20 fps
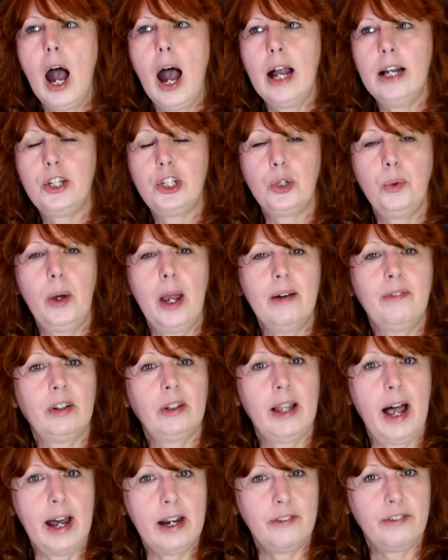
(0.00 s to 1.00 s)
I do have a
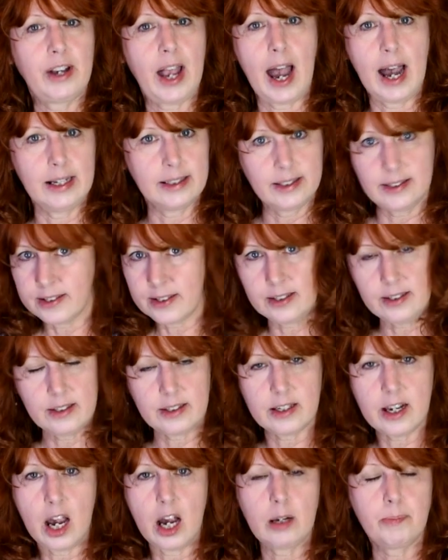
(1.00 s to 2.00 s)
lot of cottons in
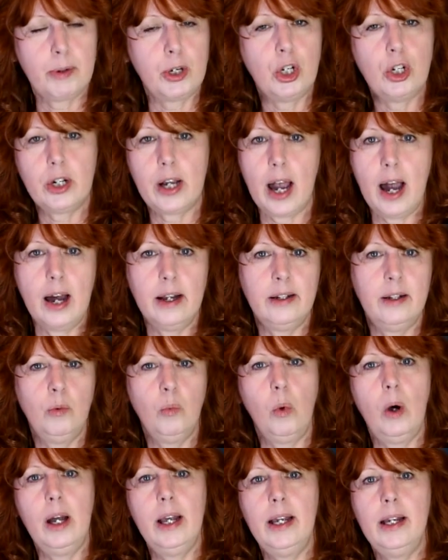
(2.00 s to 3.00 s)
stock, pure cotton
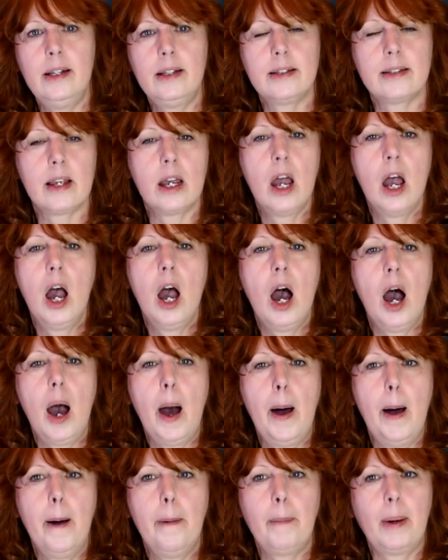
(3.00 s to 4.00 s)
and whites.
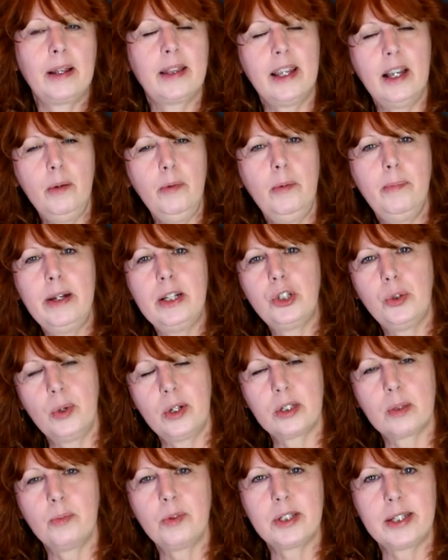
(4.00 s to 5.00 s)
I think I'm going to be
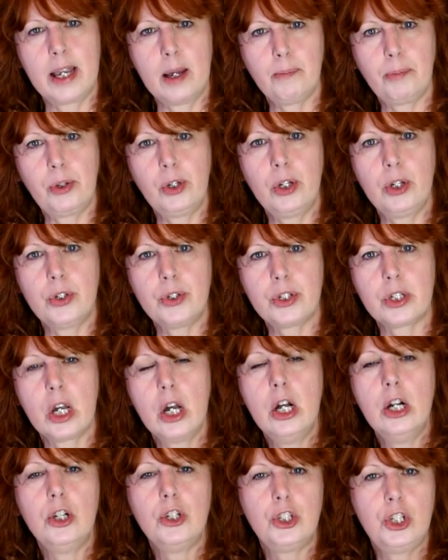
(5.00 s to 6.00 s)
doing some samplers
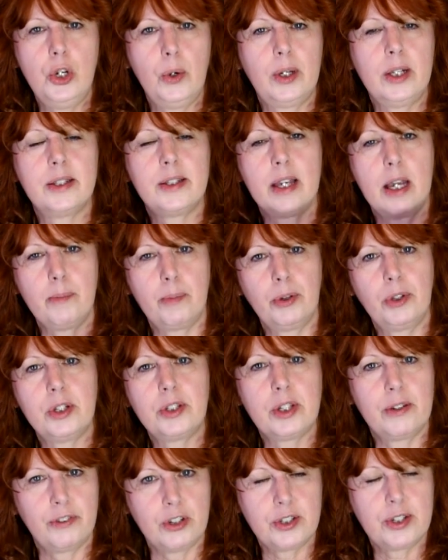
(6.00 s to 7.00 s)
so you can sample the
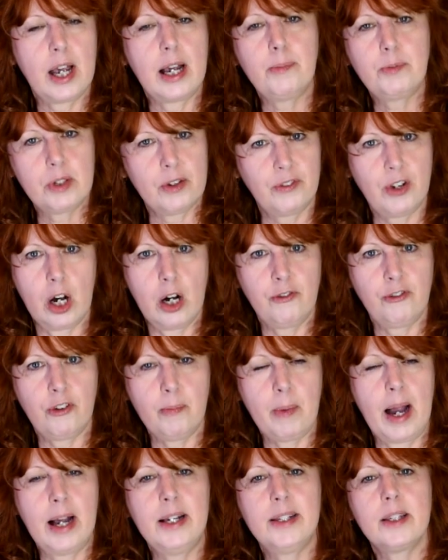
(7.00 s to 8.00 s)
different types of yarn
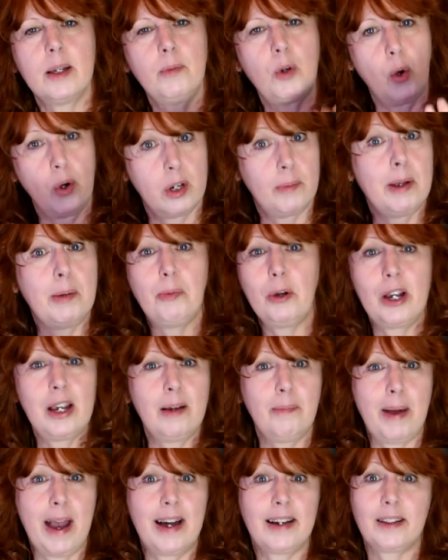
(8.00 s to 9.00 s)
from Ice. I'm going to be
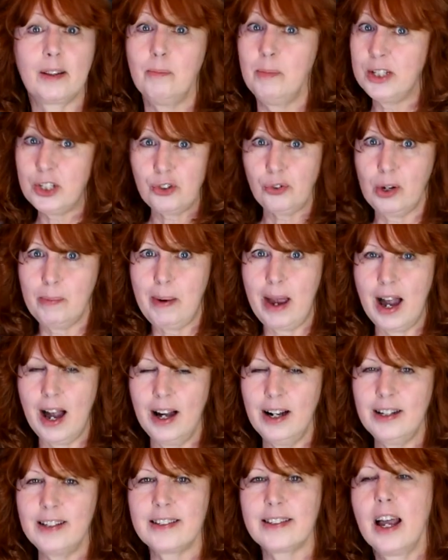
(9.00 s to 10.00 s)
bringing back the mystery
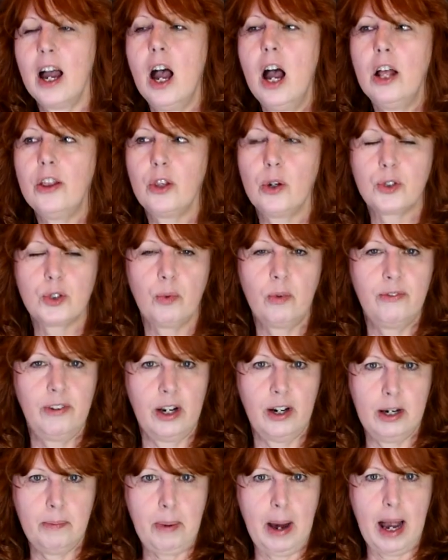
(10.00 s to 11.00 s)
bags. Those were
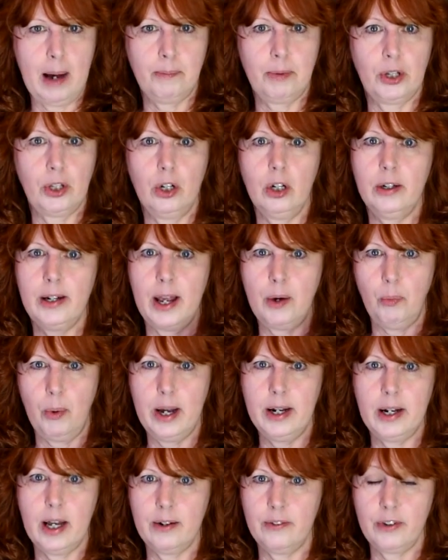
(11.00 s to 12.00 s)
very popular and I
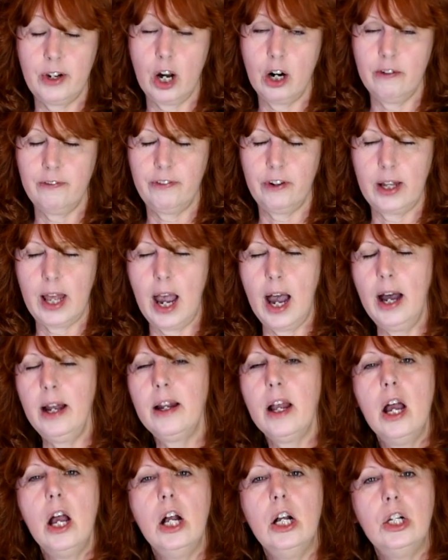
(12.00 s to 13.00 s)
ran out of yarn for that.
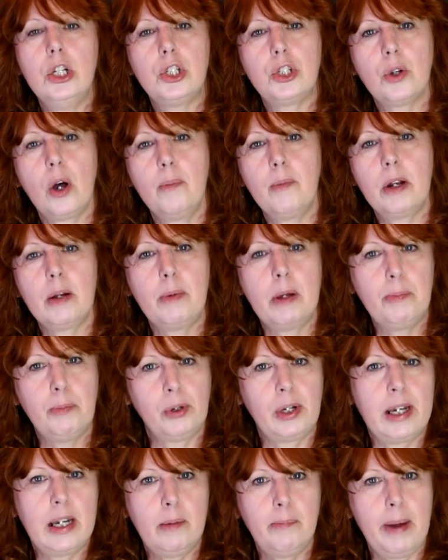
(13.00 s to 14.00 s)
So I'm going to be
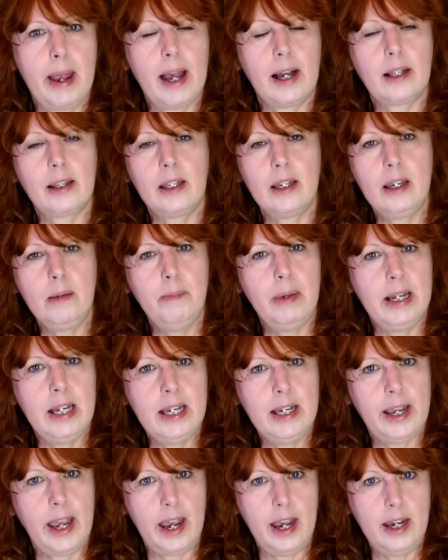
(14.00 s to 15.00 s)
bringing back the
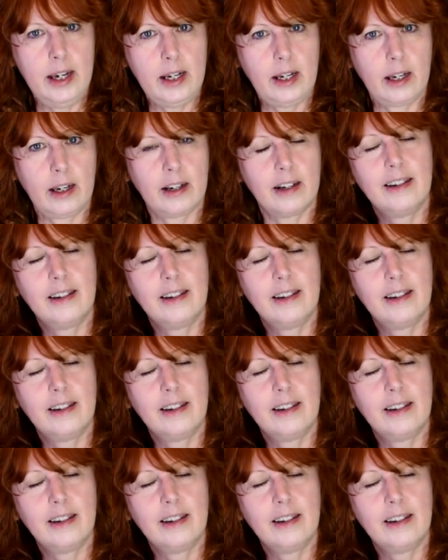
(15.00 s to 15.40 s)
mini cake